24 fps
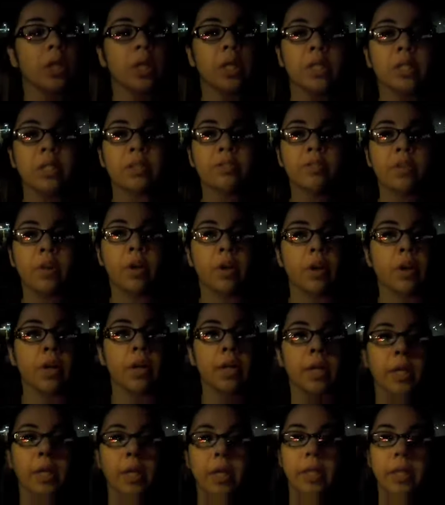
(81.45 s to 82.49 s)
as far
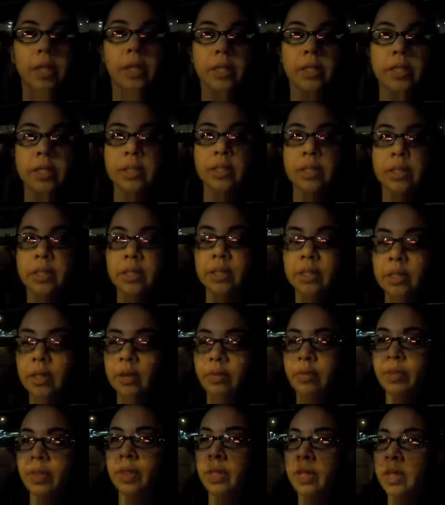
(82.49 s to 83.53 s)
as
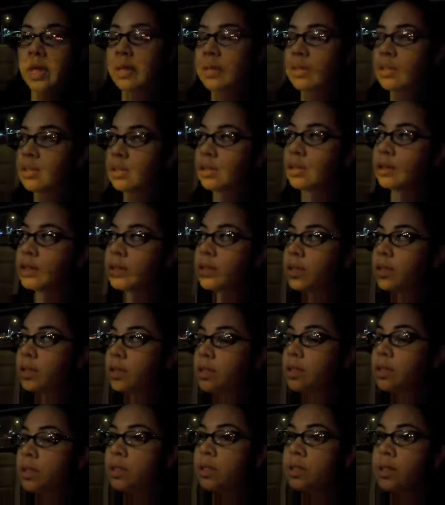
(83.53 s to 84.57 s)
everything else,
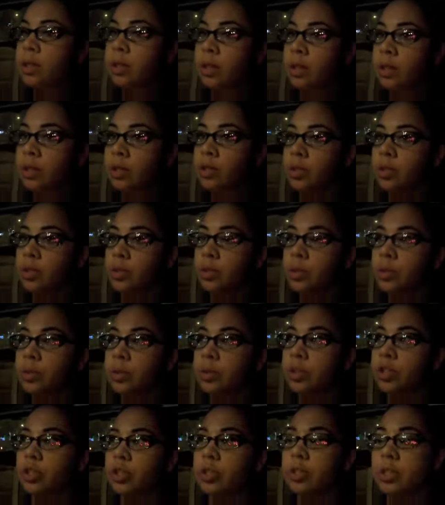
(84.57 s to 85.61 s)
nothing too too
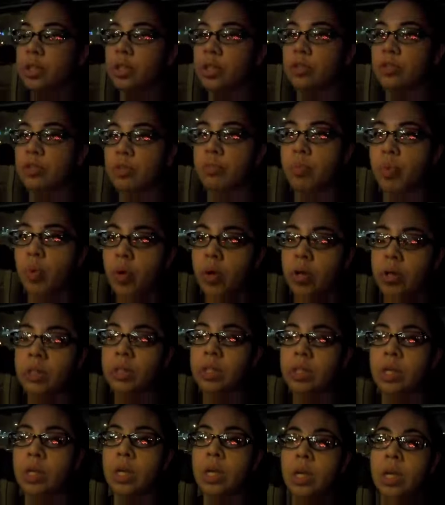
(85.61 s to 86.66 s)
interesting to report.
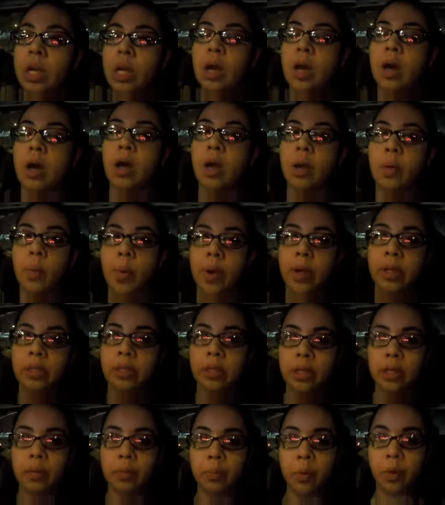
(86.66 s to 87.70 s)
I went
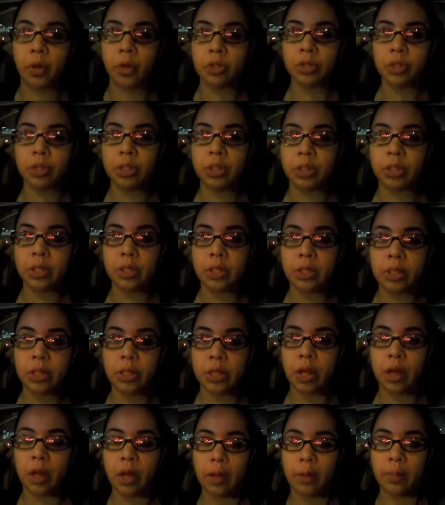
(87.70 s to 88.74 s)
and purchased
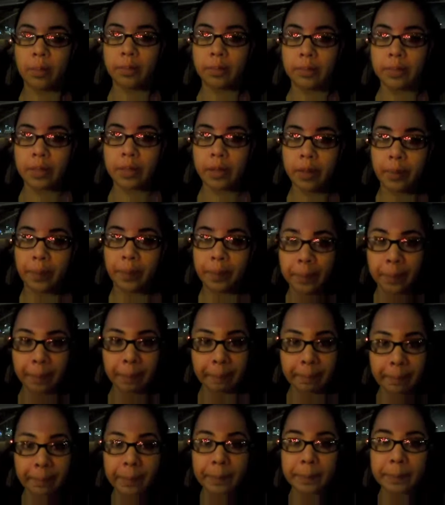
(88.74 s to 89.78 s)
um, some
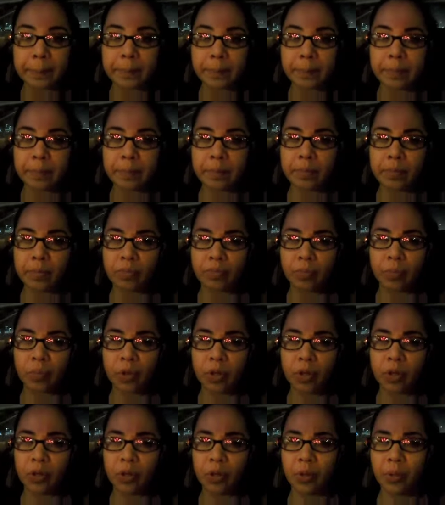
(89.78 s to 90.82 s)

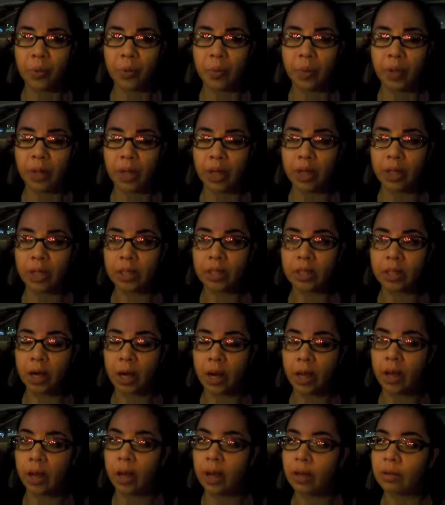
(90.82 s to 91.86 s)
cube things that I
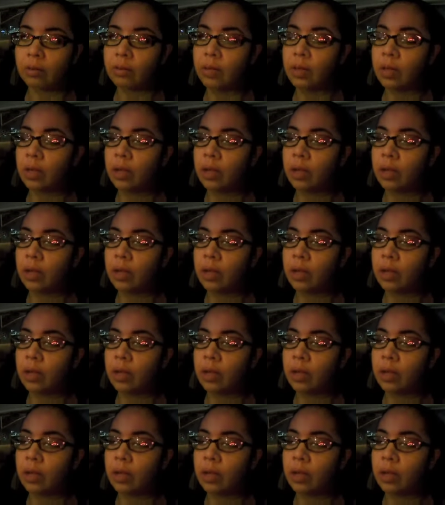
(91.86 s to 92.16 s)
have